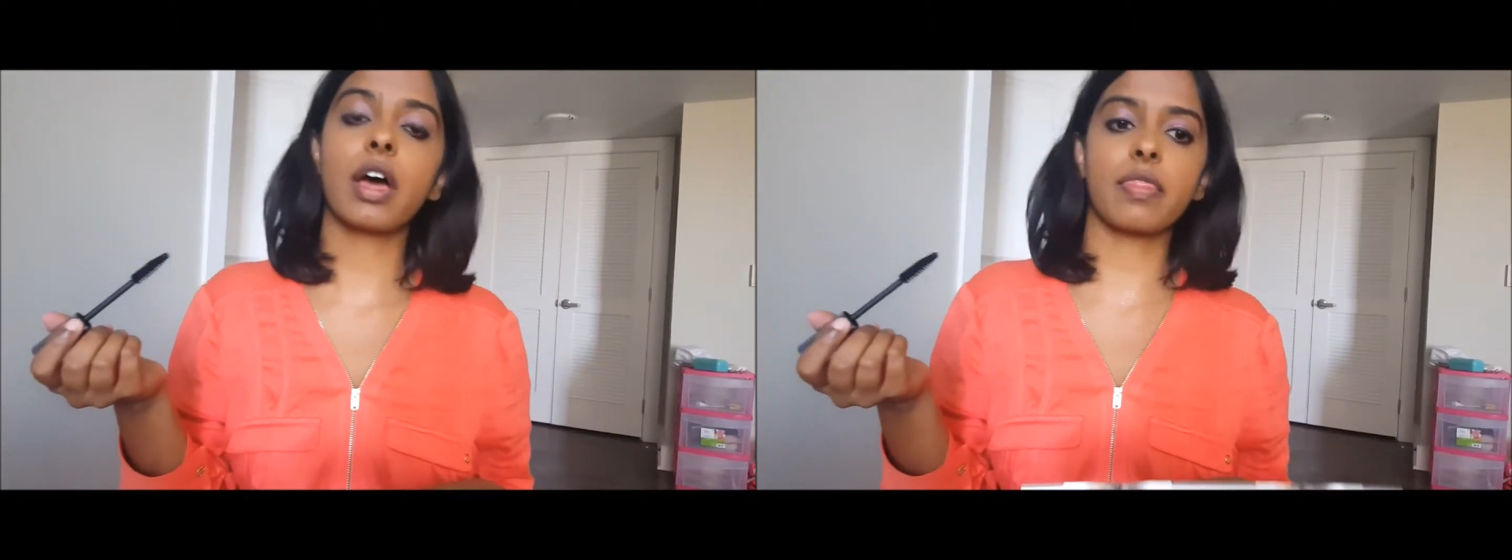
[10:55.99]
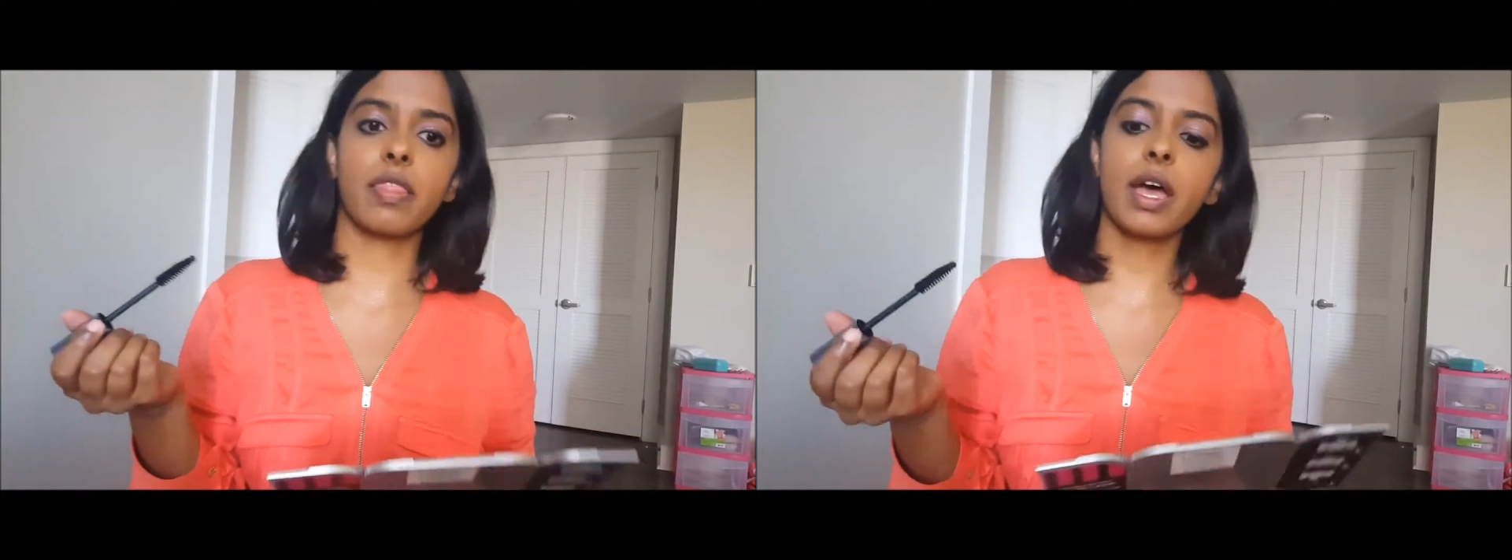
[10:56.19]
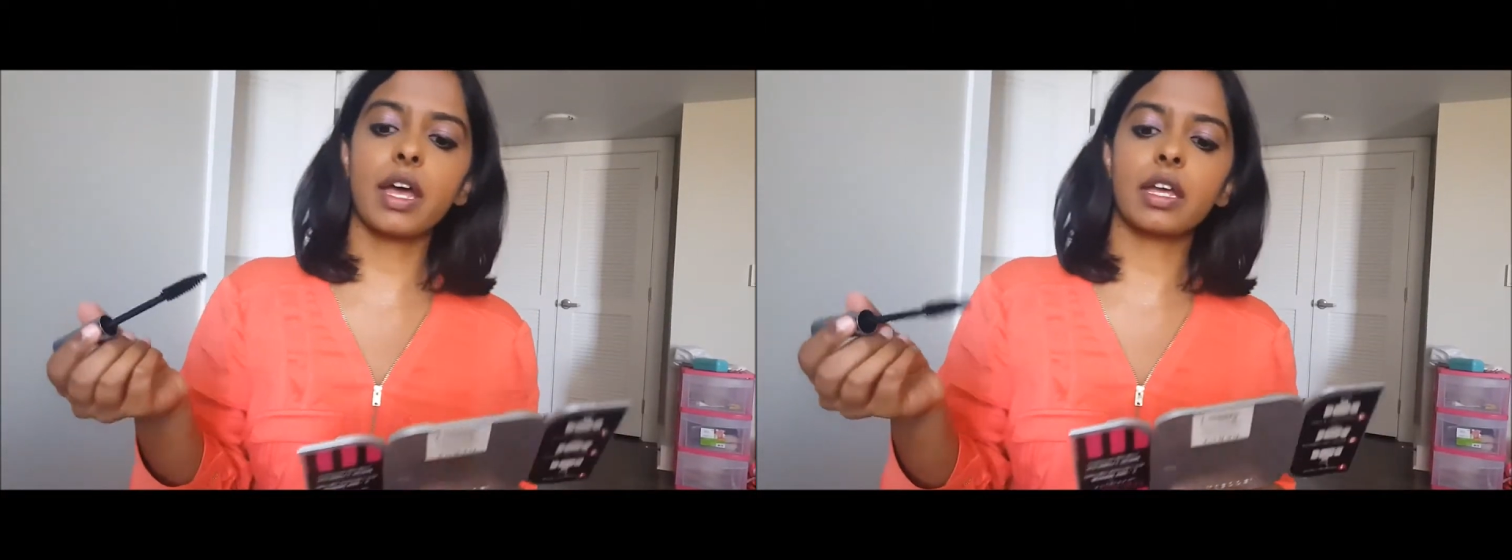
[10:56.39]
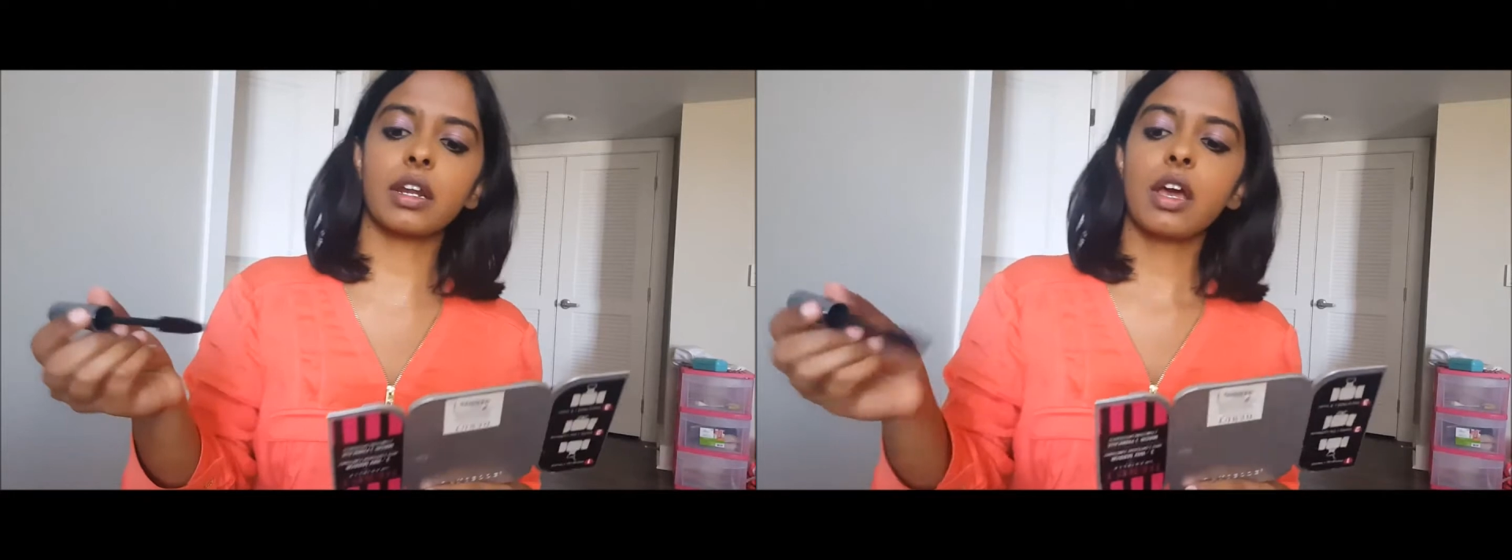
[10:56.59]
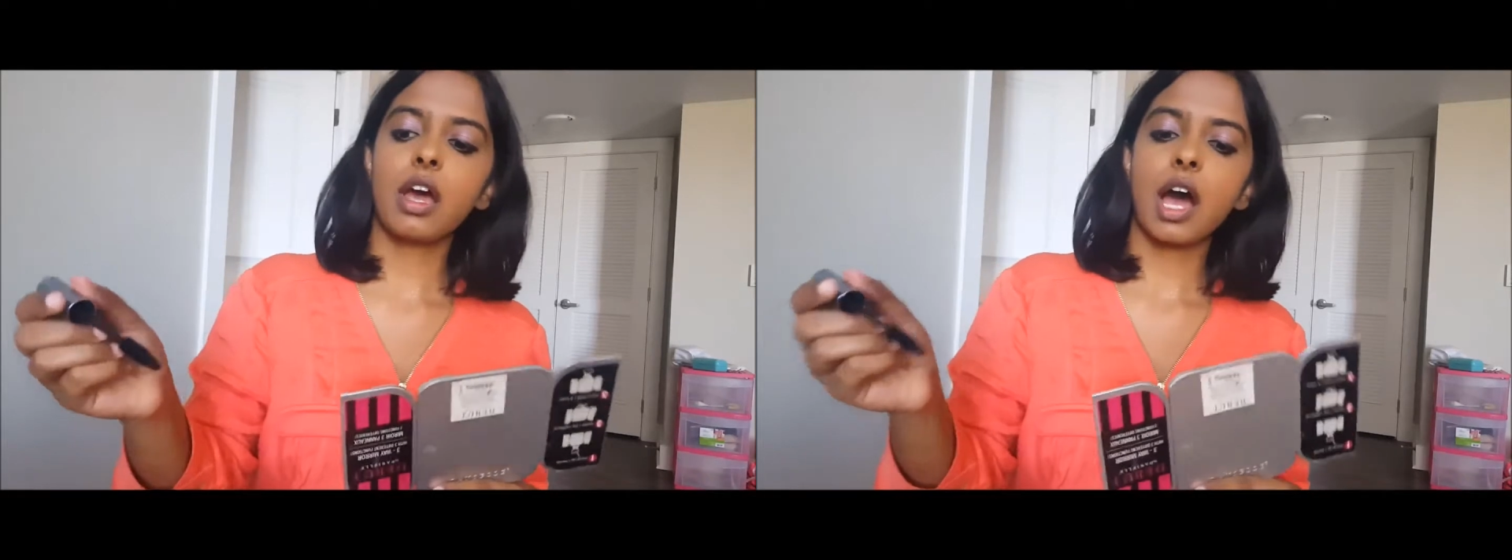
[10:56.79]
and then
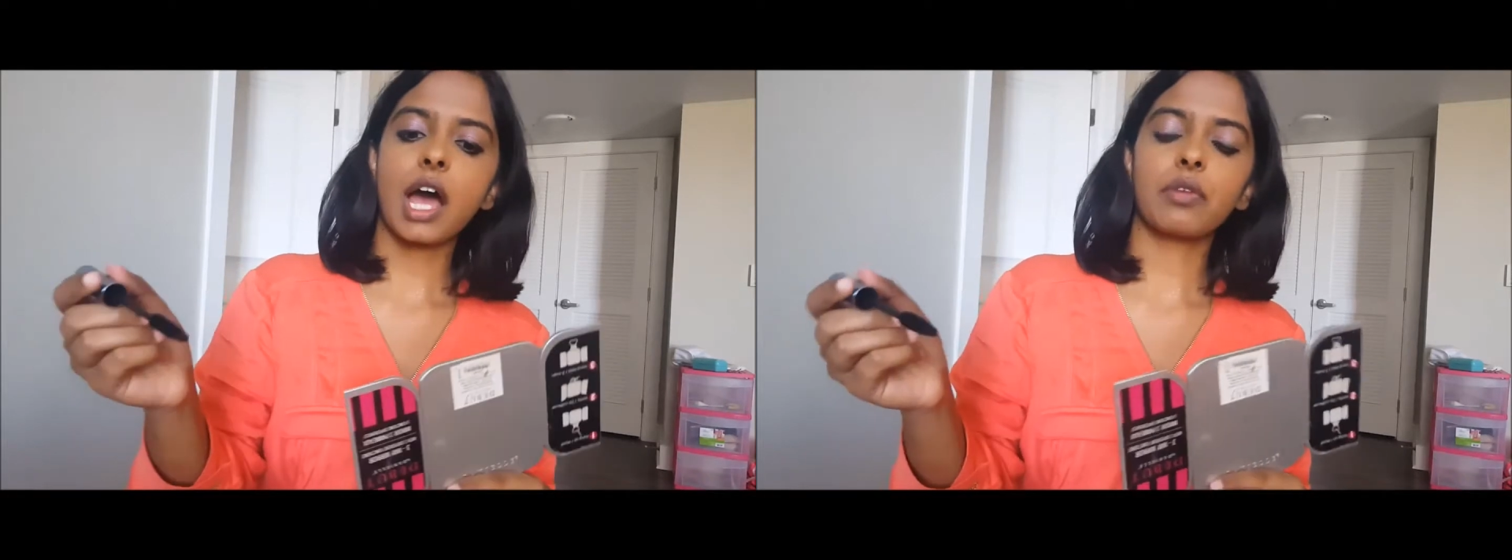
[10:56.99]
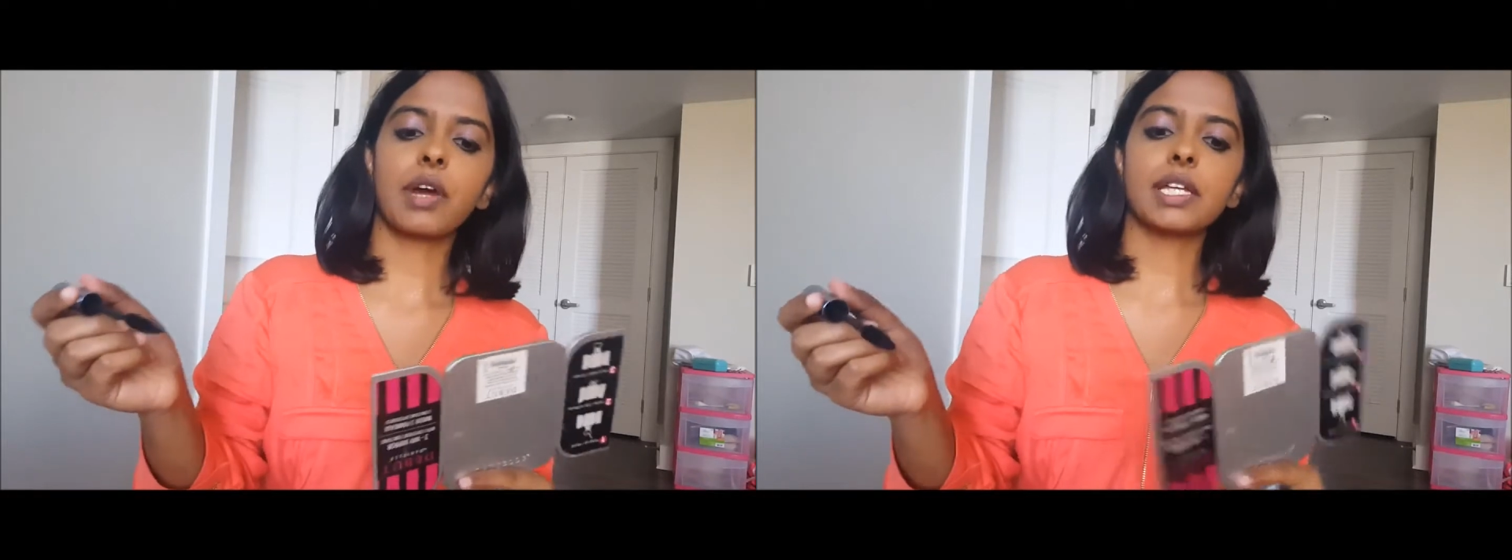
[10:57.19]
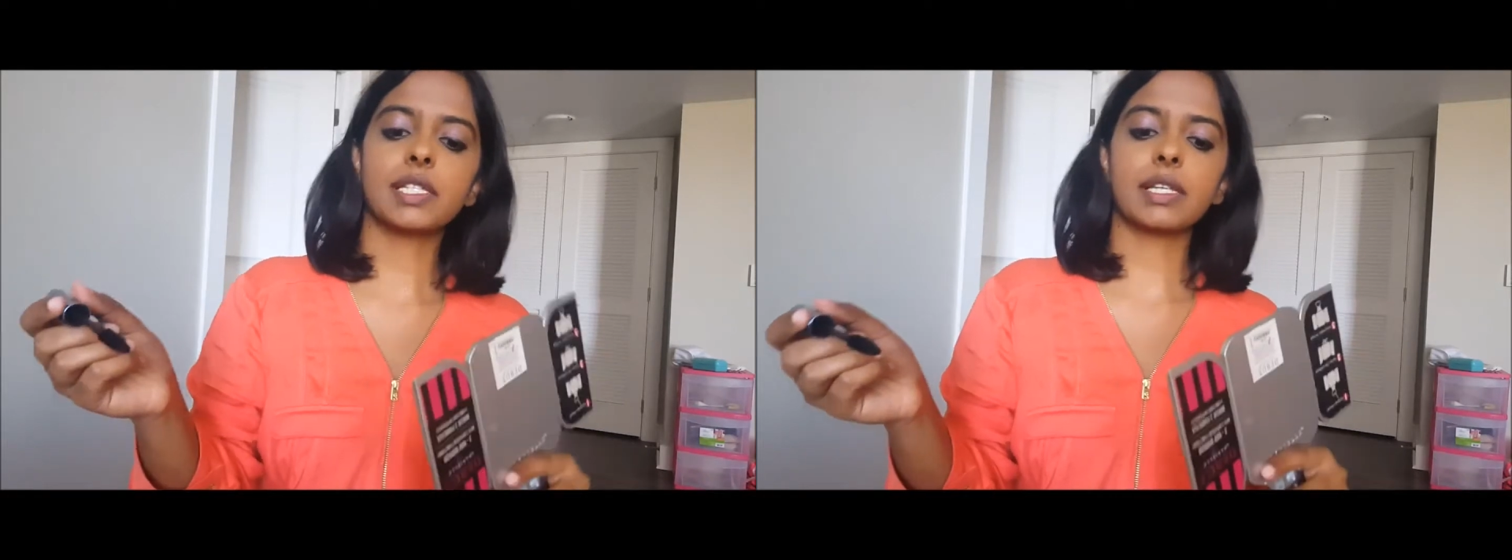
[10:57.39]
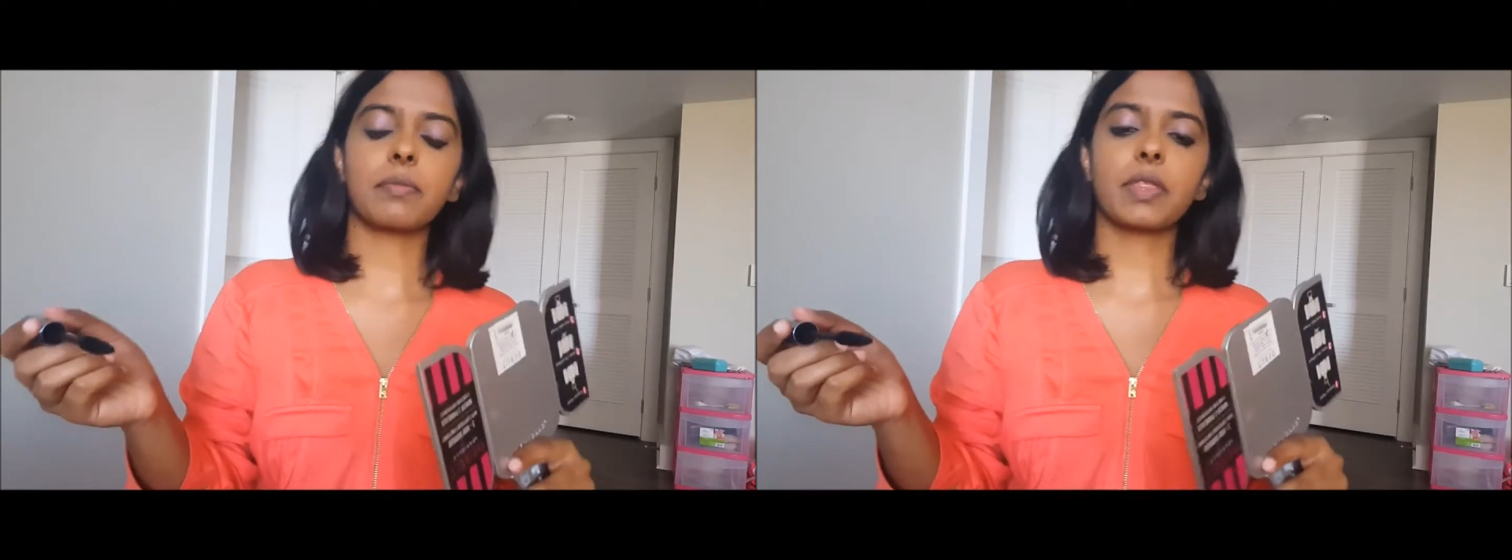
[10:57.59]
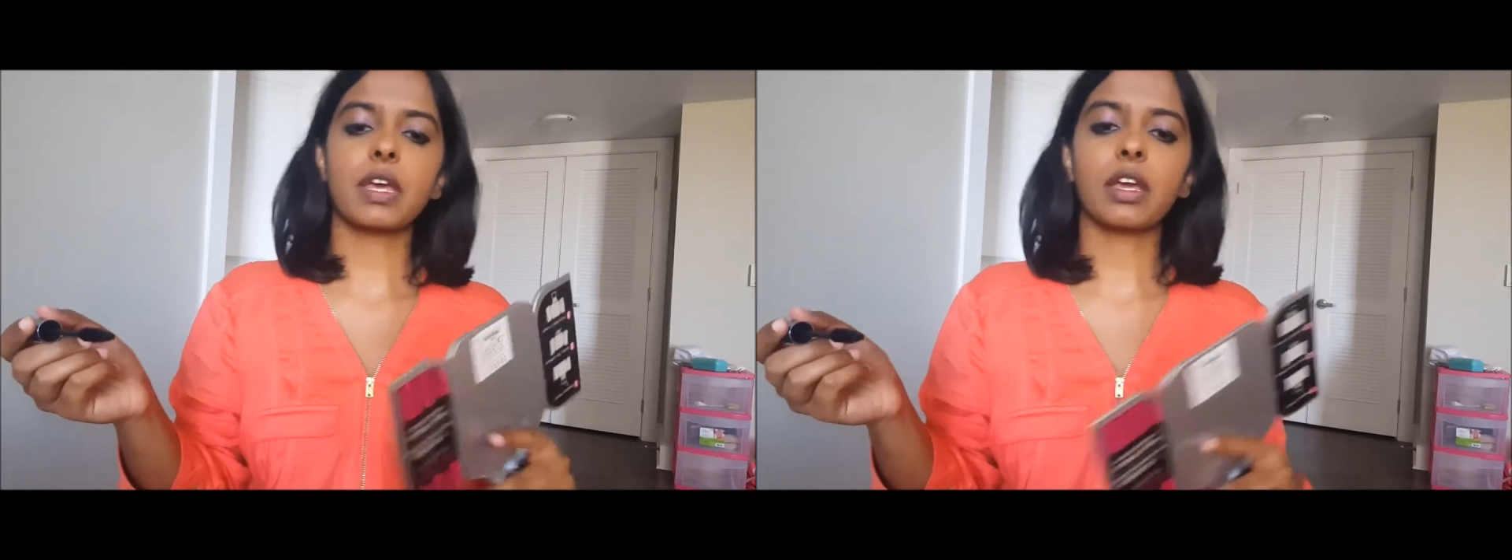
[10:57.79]
I write
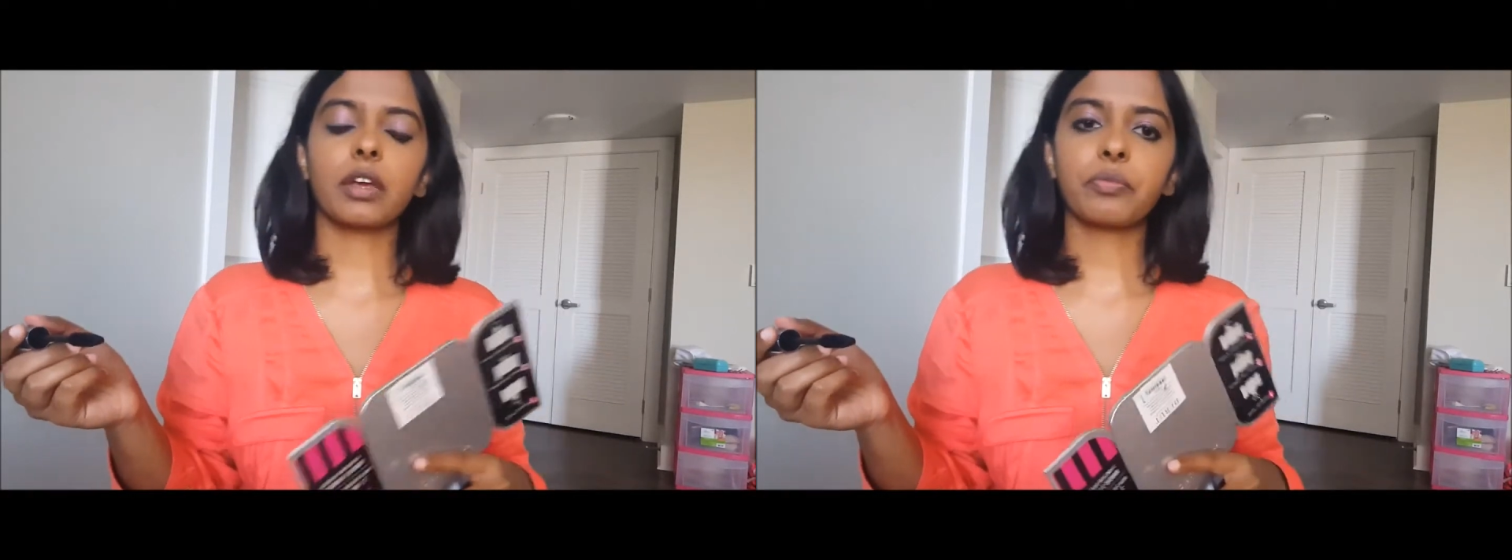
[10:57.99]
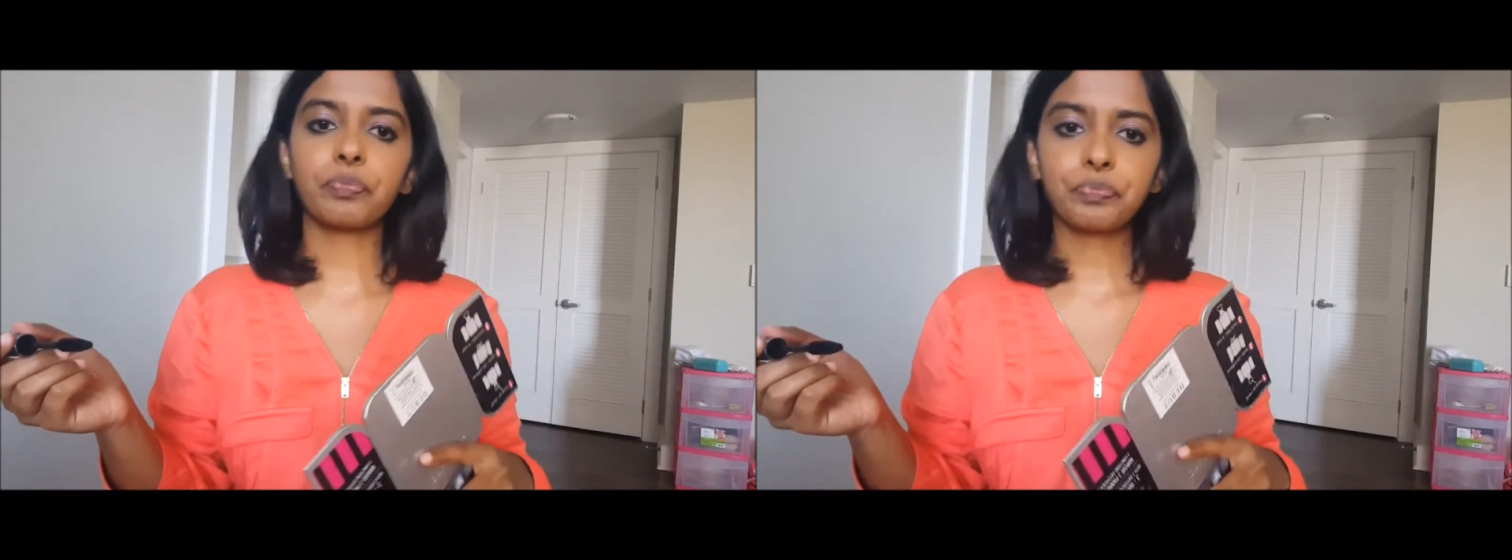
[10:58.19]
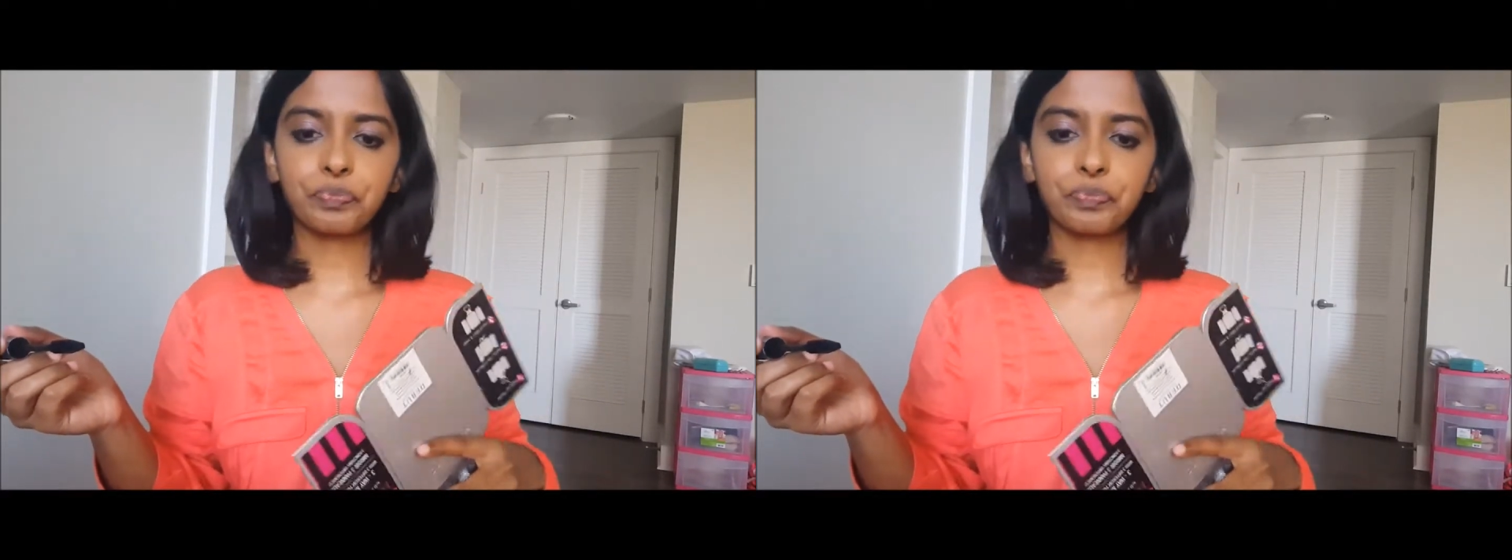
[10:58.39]
something